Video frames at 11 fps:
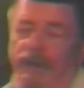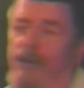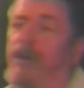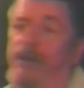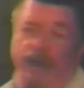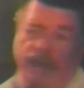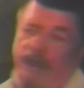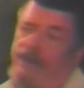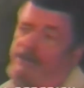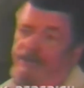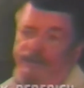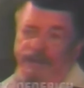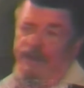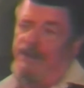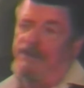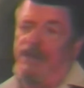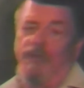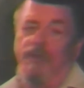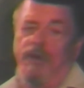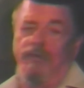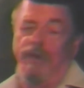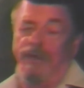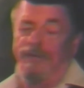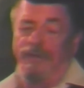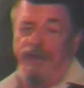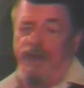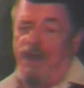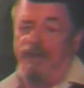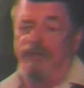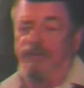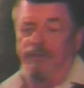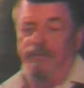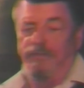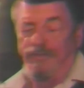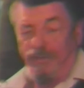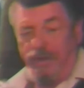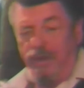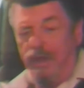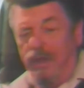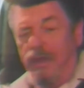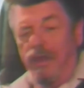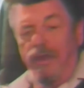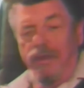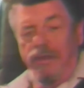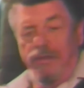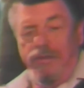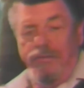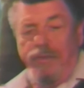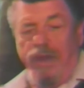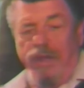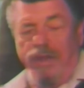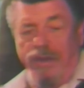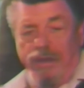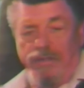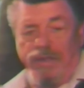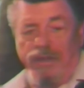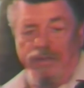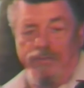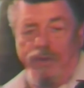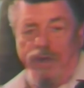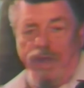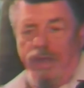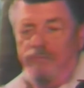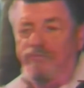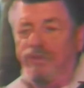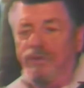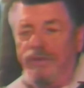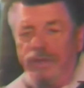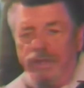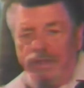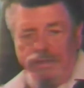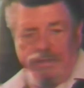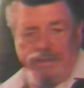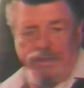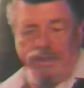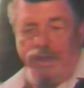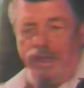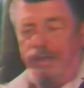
I'm uh, all kinds of things. I wore a wonderful costume for good many years. I look more like Buddha than